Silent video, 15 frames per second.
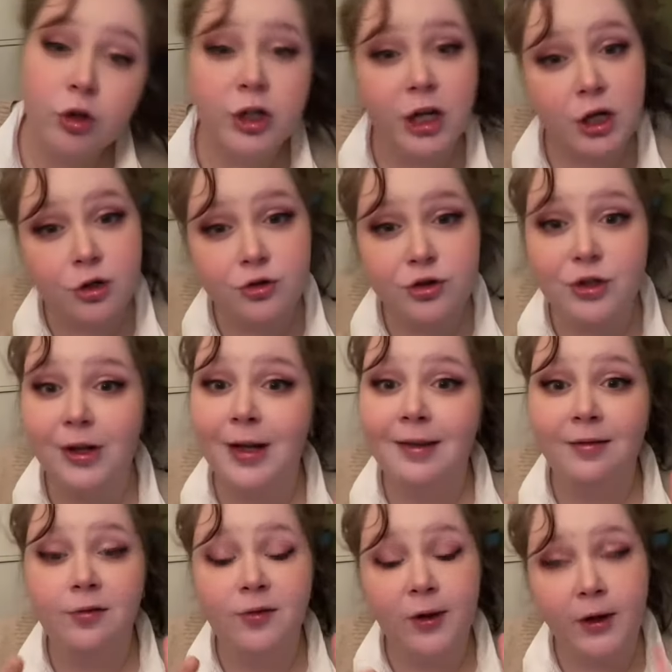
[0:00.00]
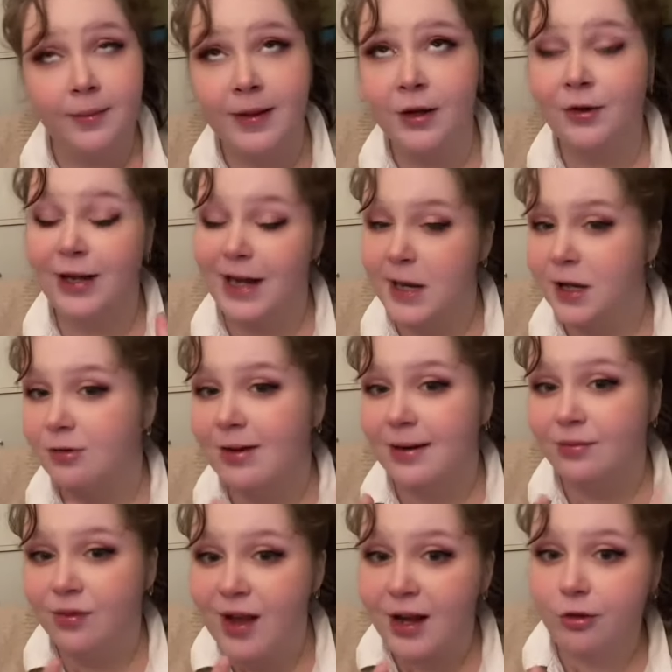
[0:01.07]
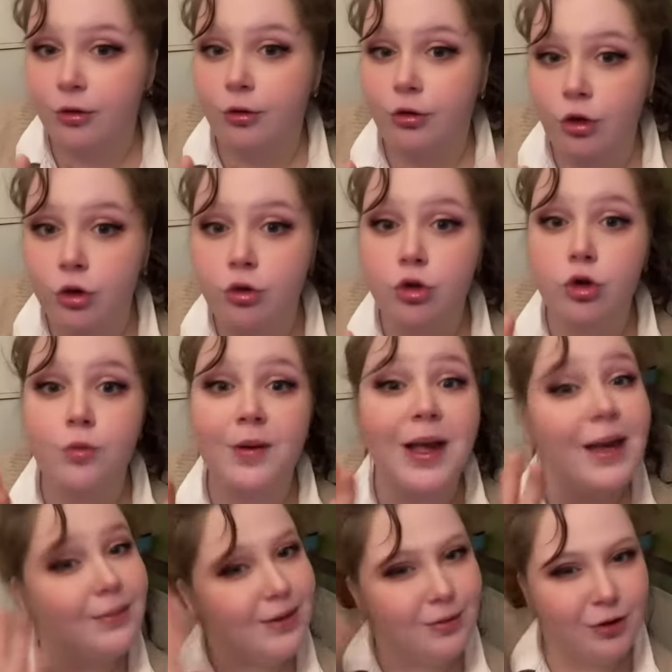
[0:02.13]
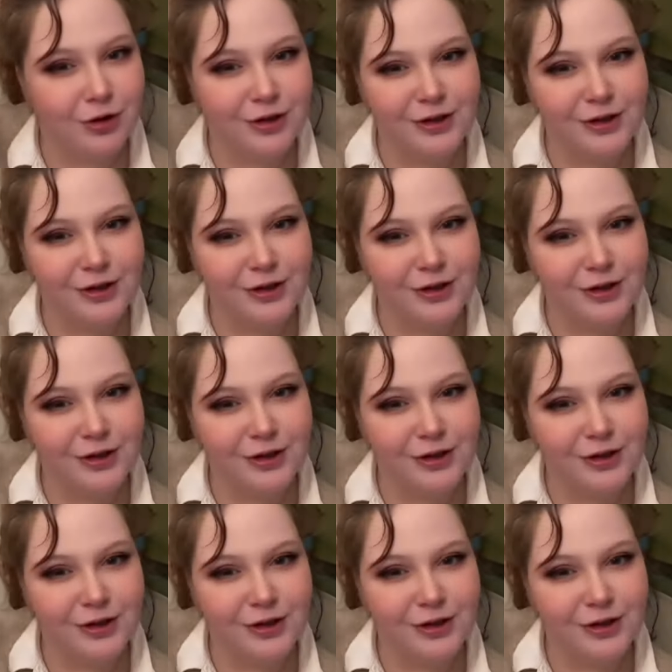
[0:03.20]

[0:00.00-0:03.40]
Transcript: those, you can follow me on Instagram, TikTok, YouTube and my blog.